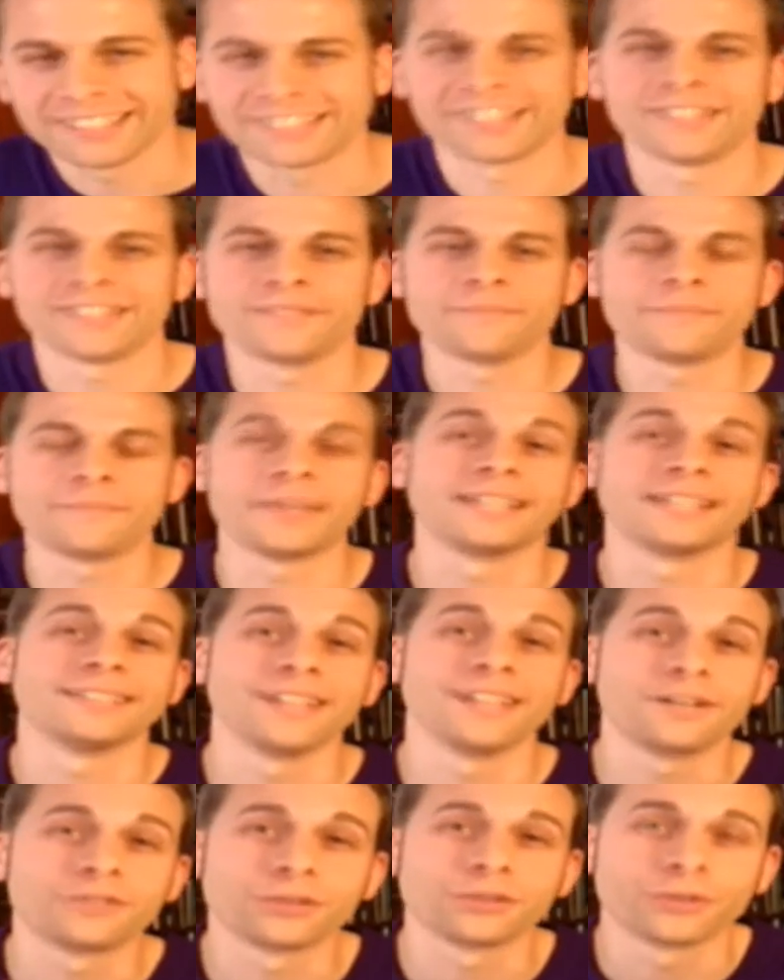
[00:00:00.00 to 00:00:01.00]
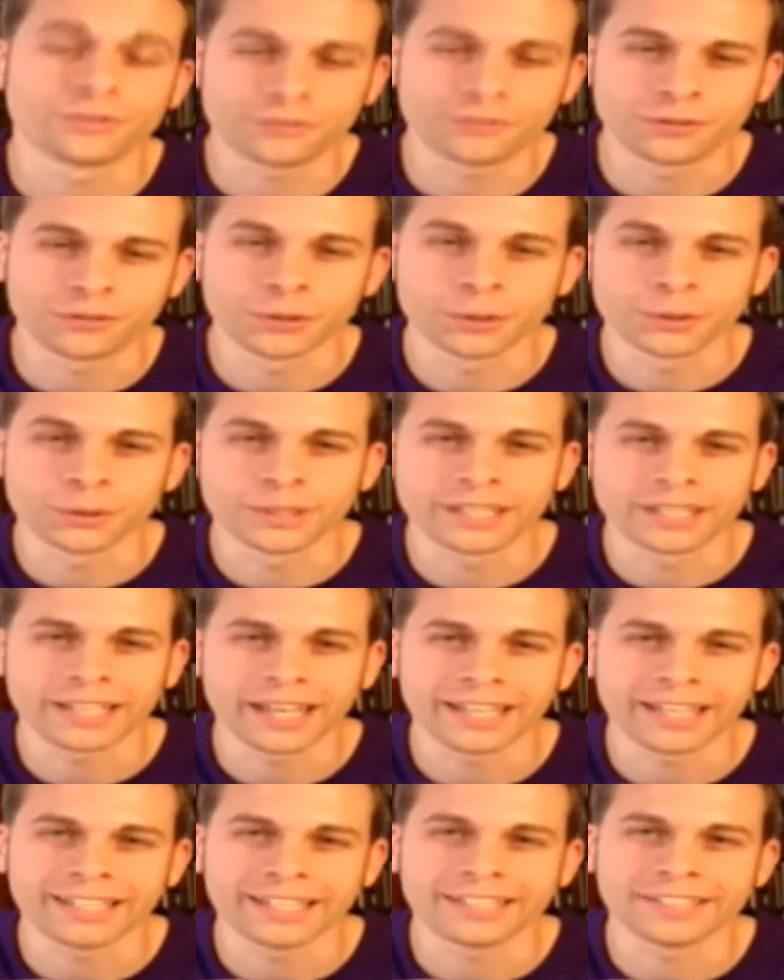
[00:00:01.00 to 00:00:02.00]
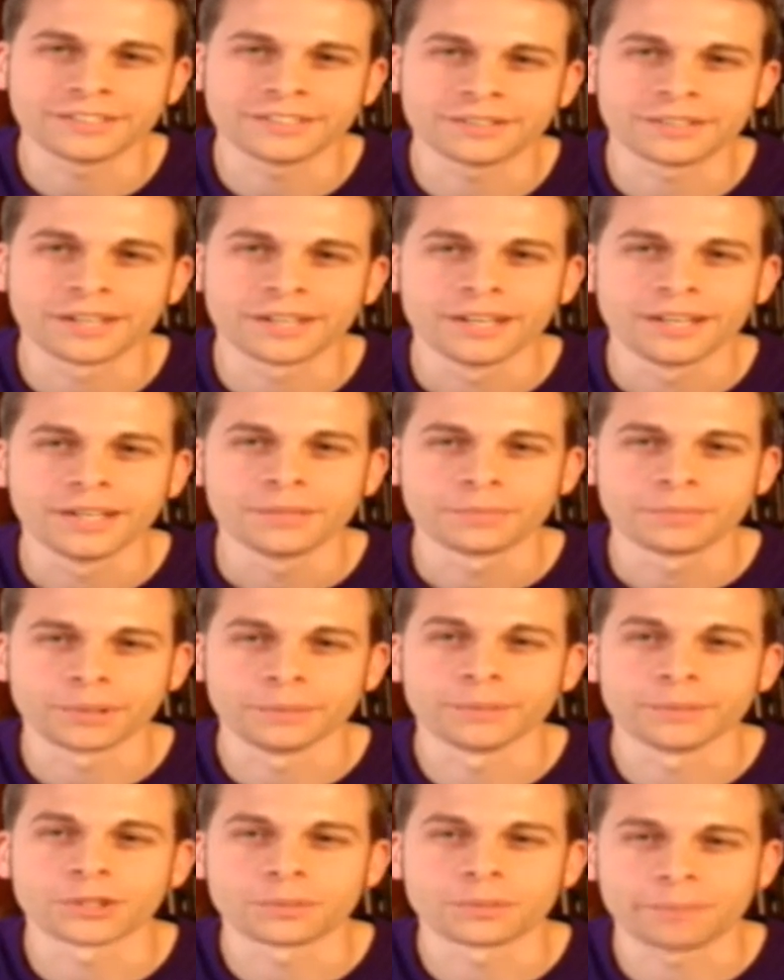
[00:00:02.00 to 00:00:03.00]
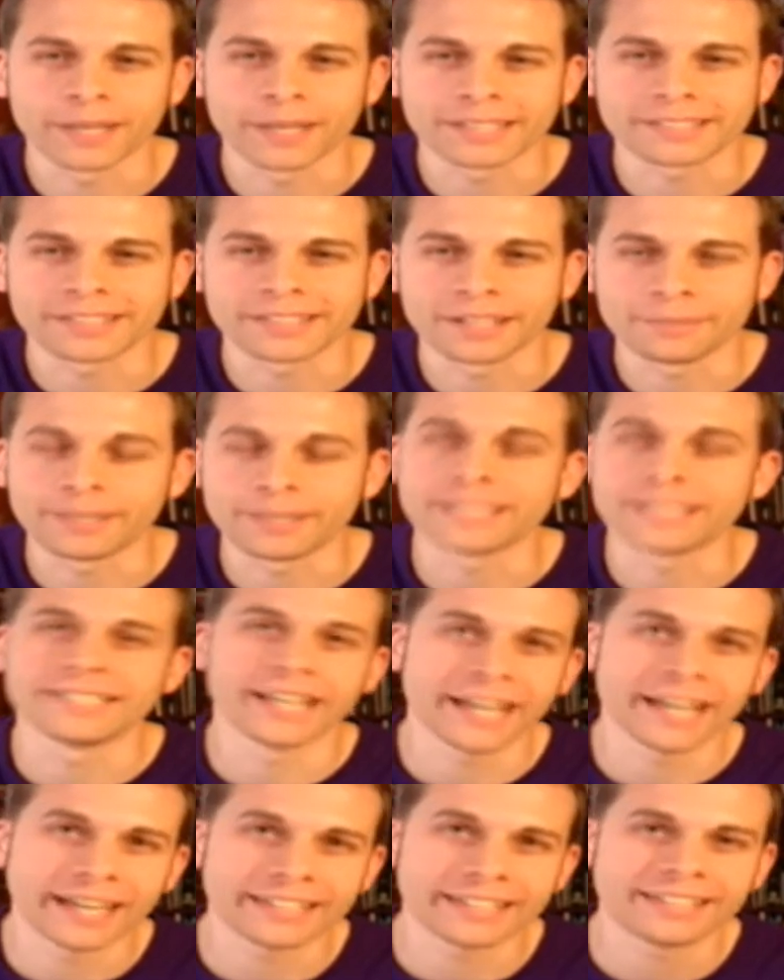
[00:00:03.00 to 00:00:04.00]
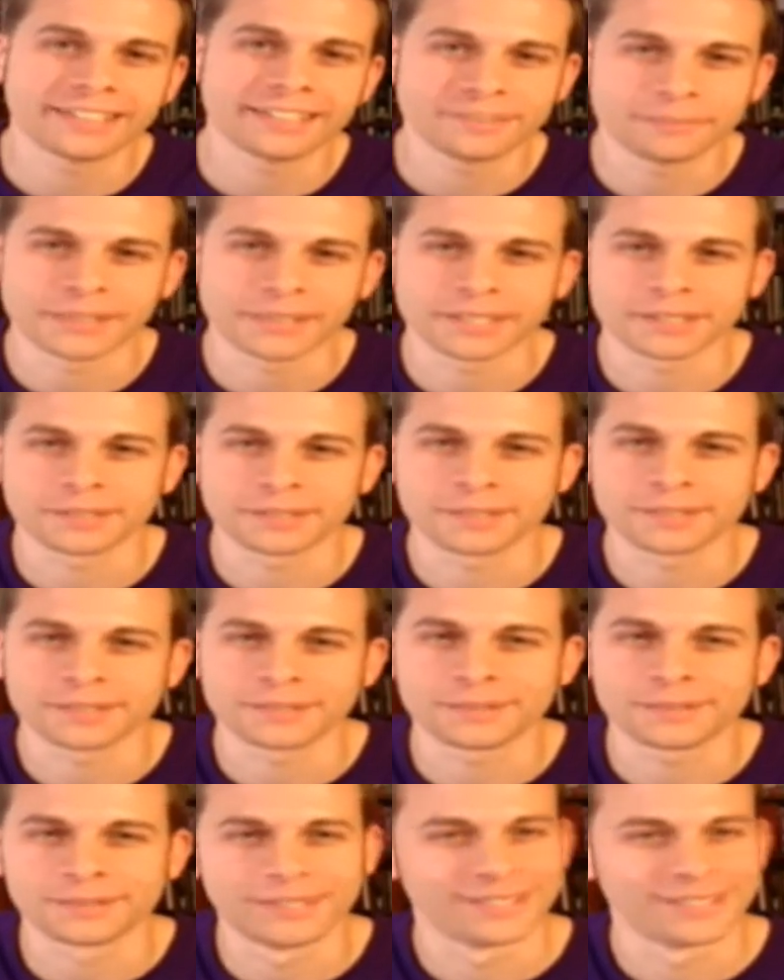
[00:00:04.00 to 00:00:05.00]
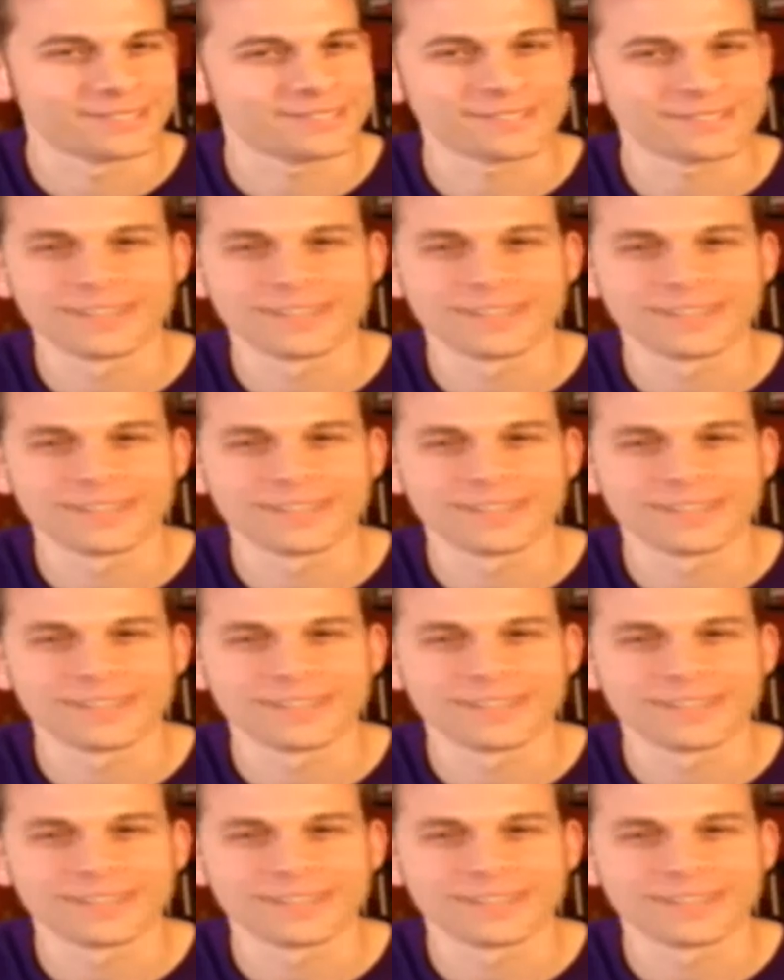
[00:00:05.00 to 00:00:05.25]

a big lover of food, and he's pretty much based on my dad because it's